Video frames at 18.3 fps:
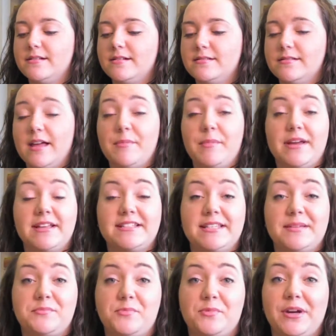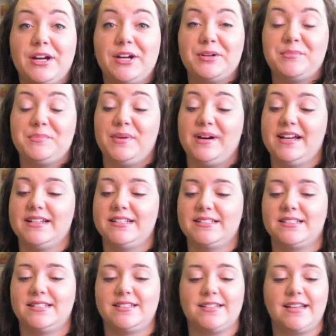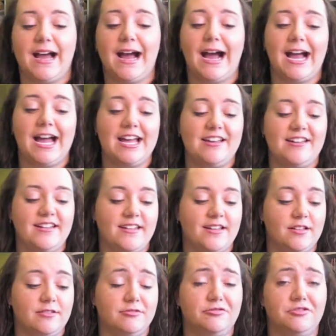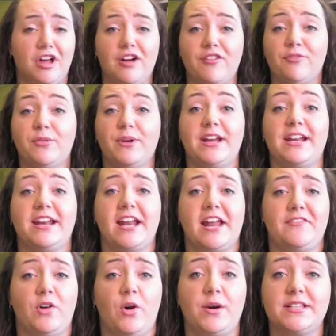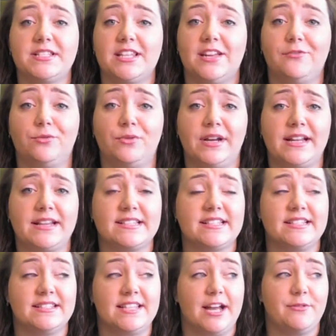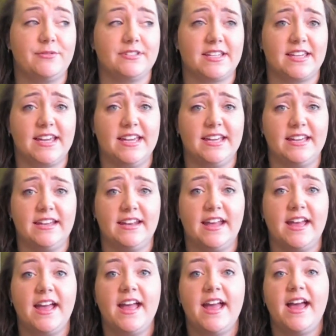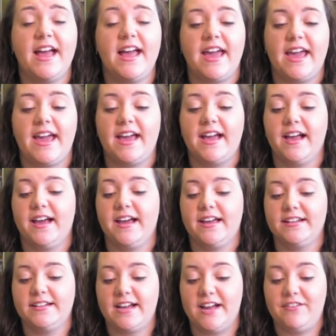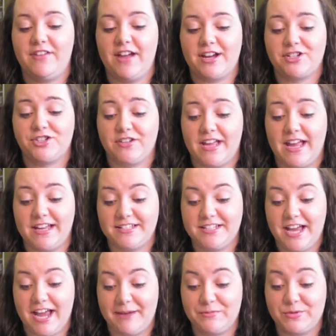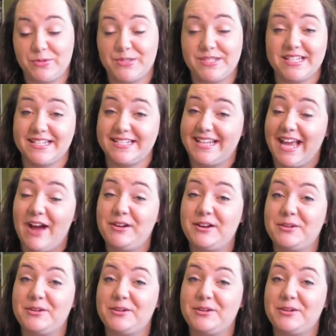that might seem weird, but I love reading. I've always loved reading since I was a kid, and I've actually had time to sit down